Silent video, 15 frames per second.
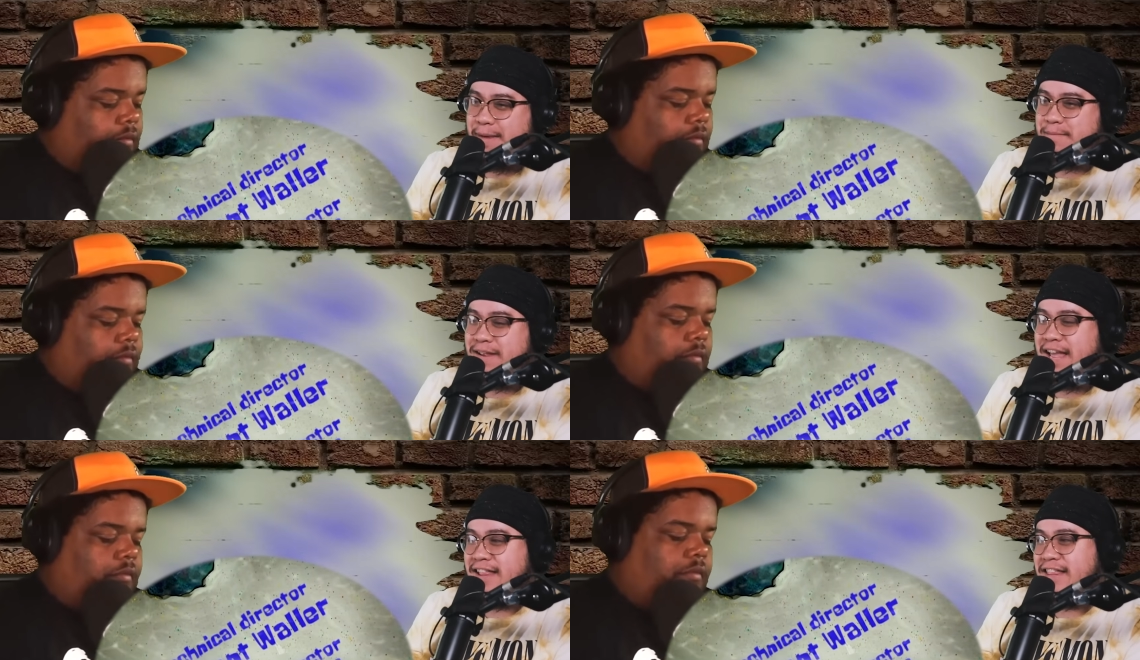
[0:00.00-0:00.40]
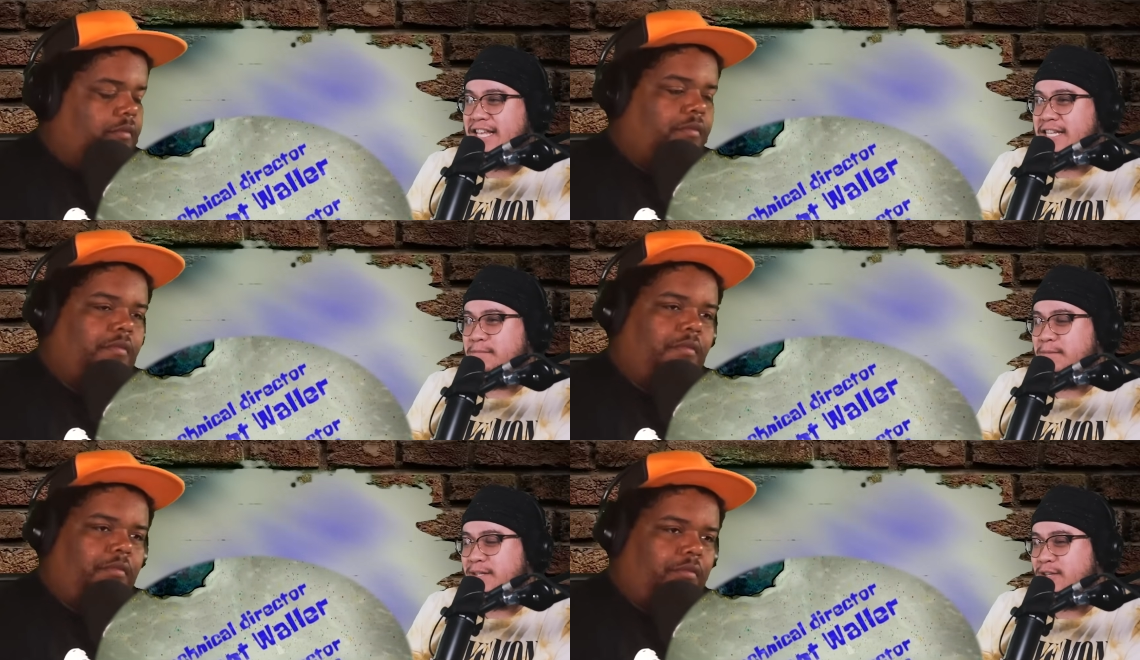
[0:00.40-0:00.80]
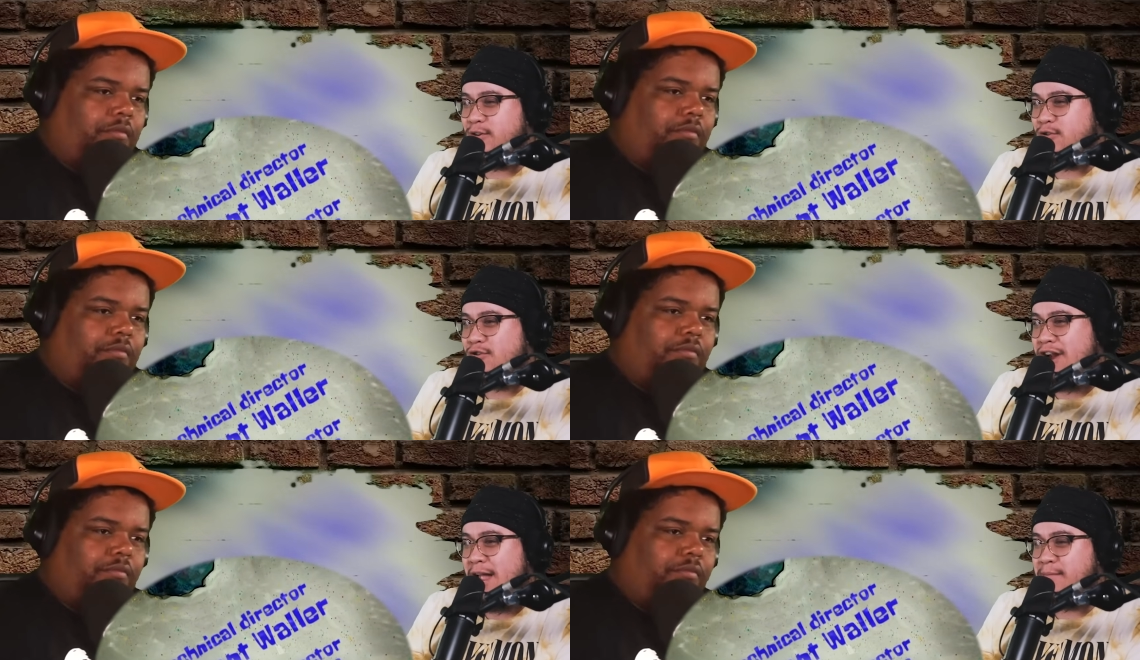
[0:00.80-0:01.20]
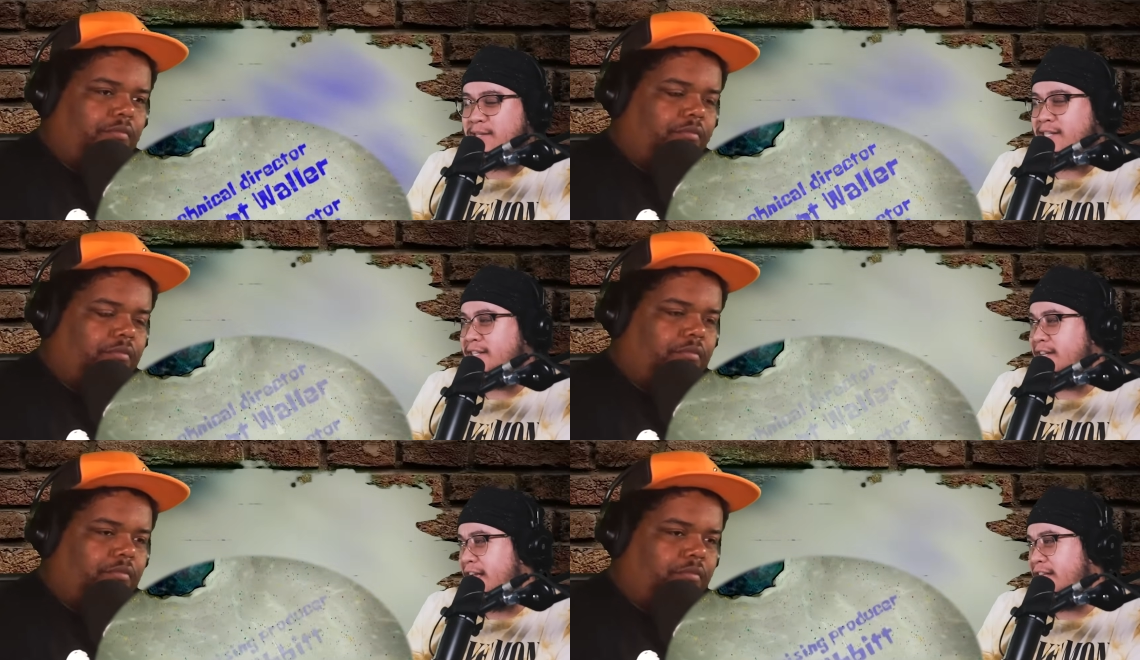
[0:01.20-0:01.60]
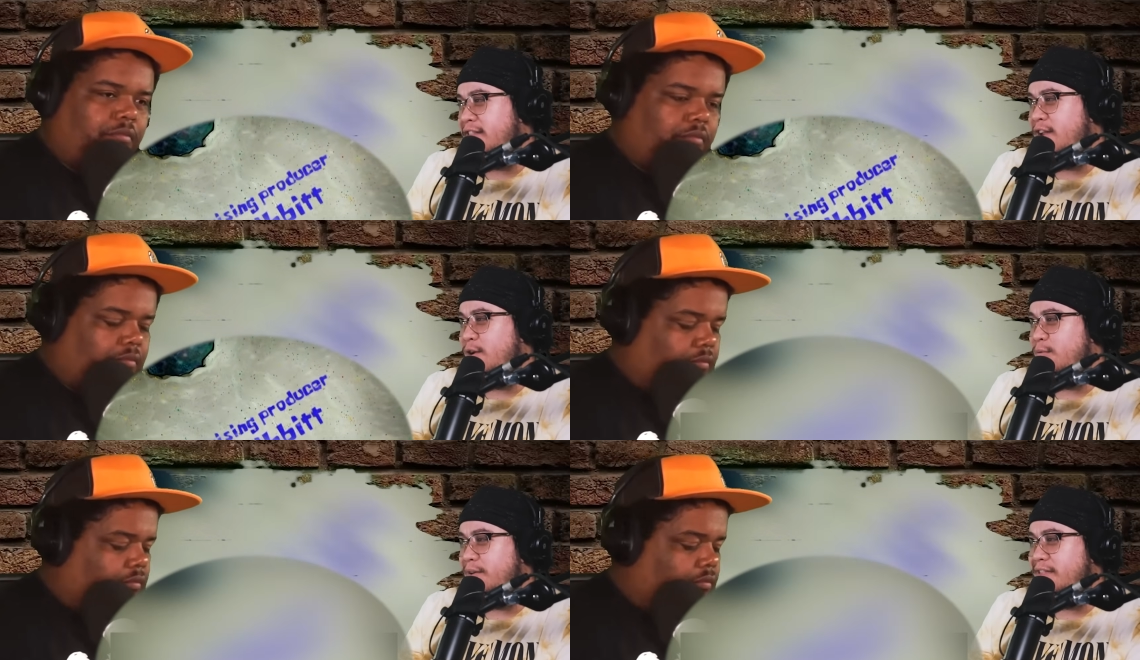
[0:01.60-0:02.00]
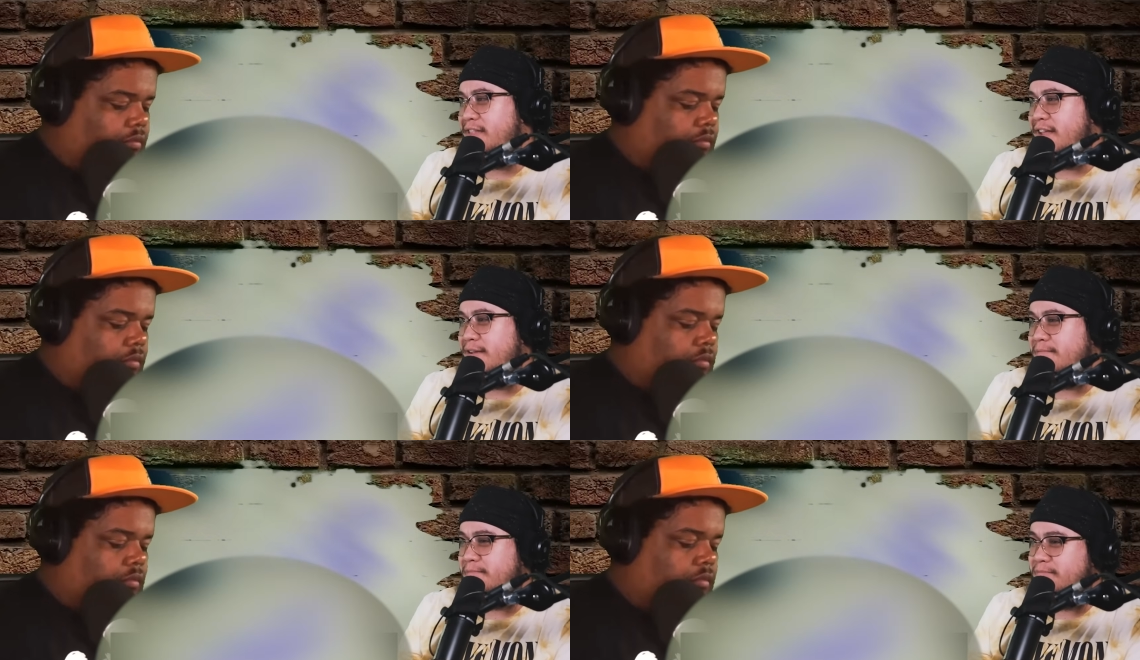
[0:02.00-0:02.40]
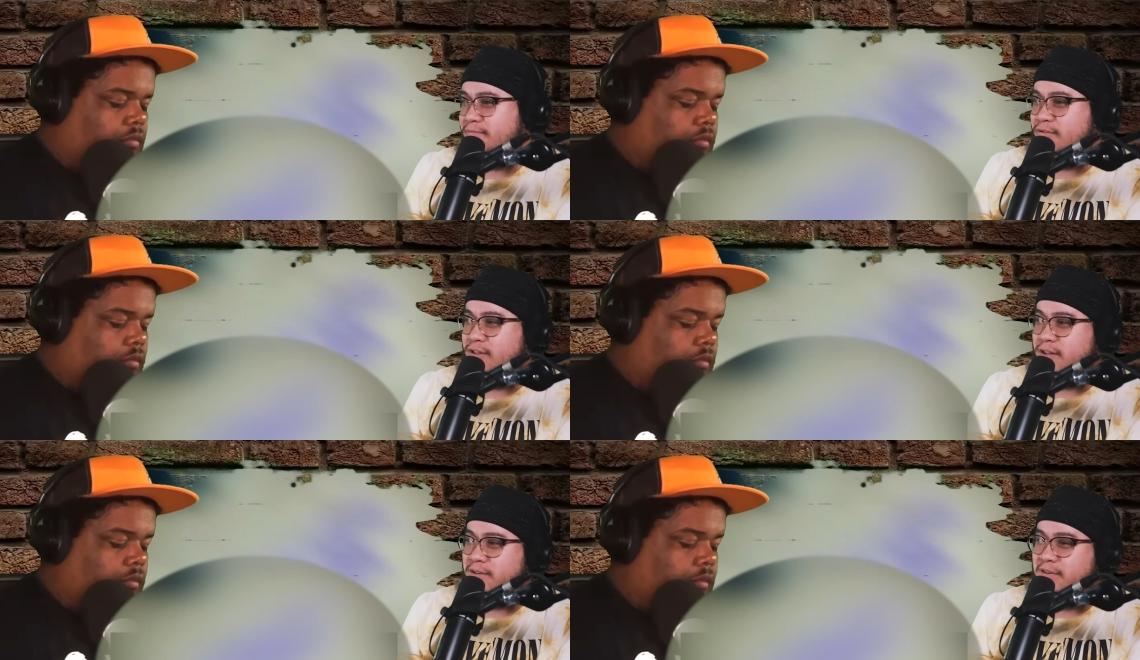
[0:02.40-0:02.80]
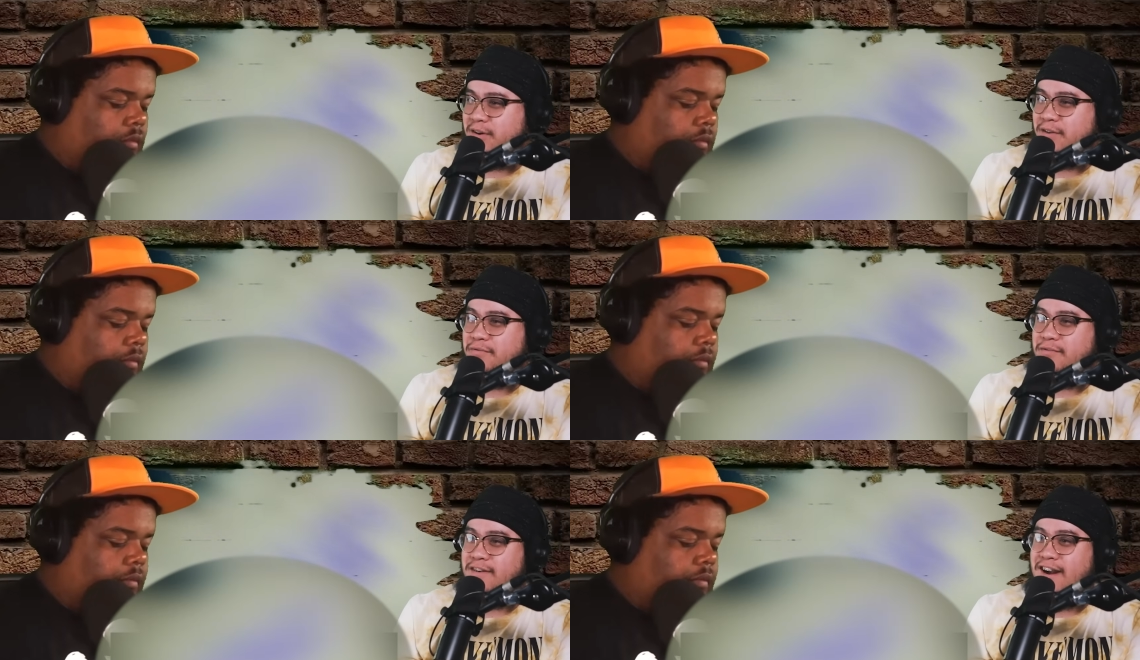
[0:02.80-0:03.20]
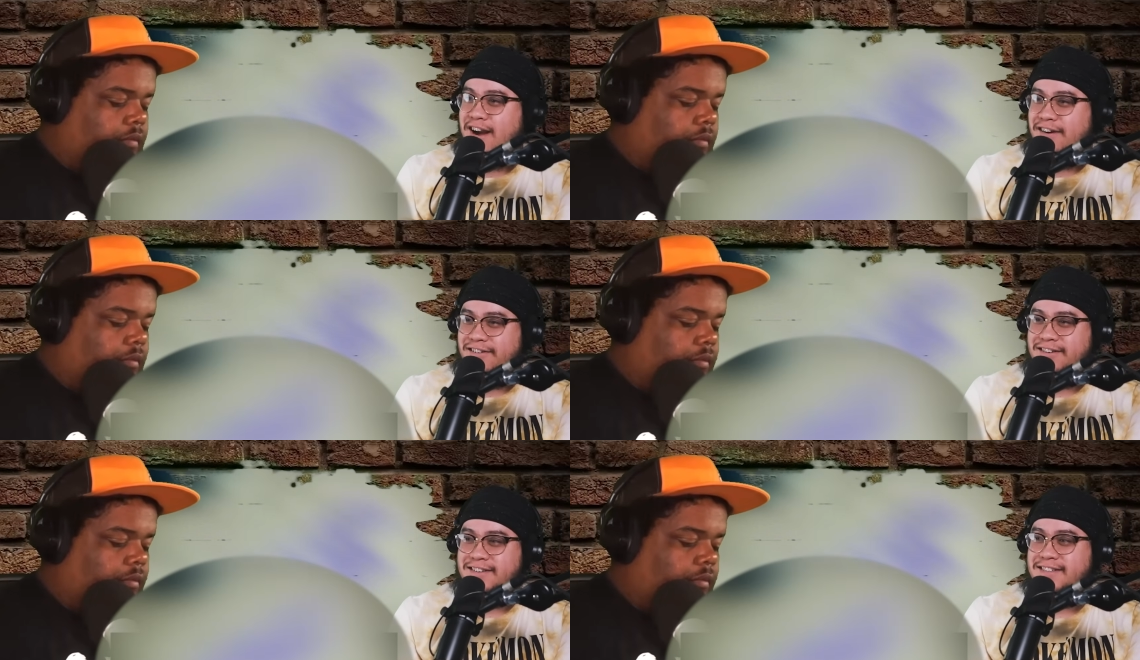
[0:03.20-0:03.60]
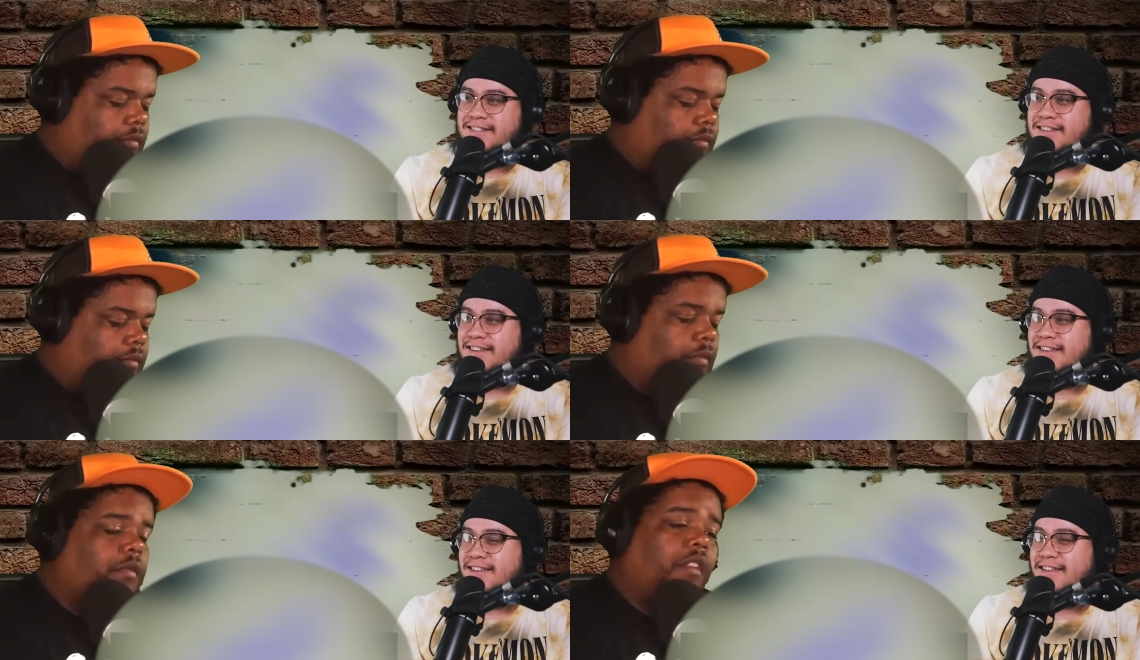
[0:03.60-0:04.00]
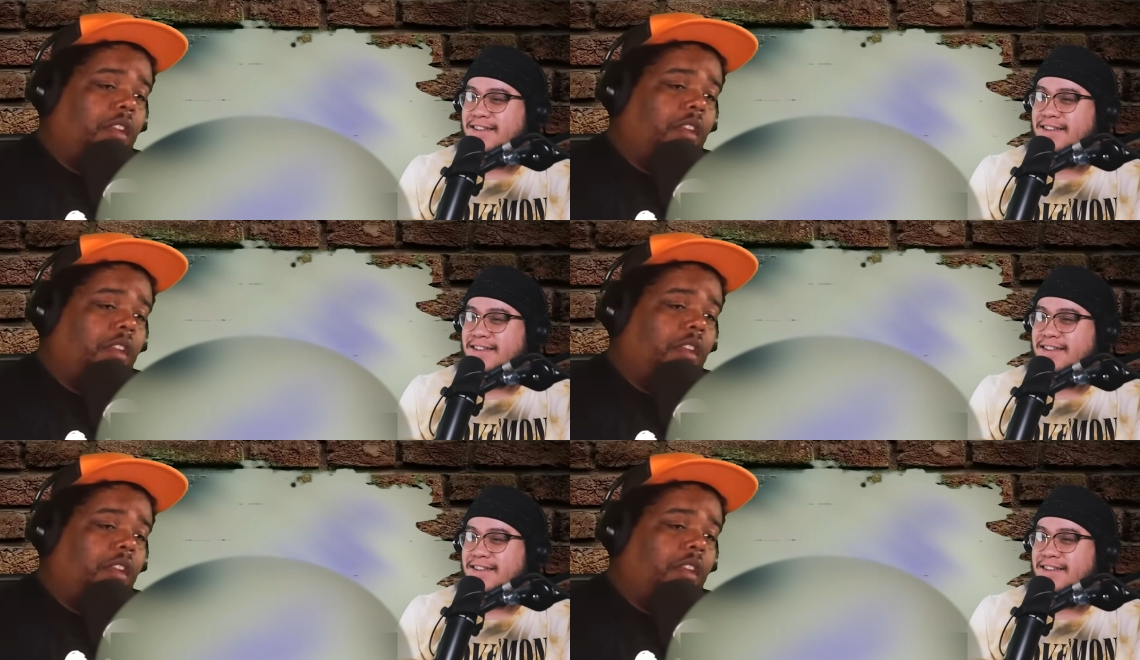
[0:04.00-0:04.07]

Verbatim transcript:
Speaker 1: I mean, at least Mr. Krabs stayed there with them for the 24 hours.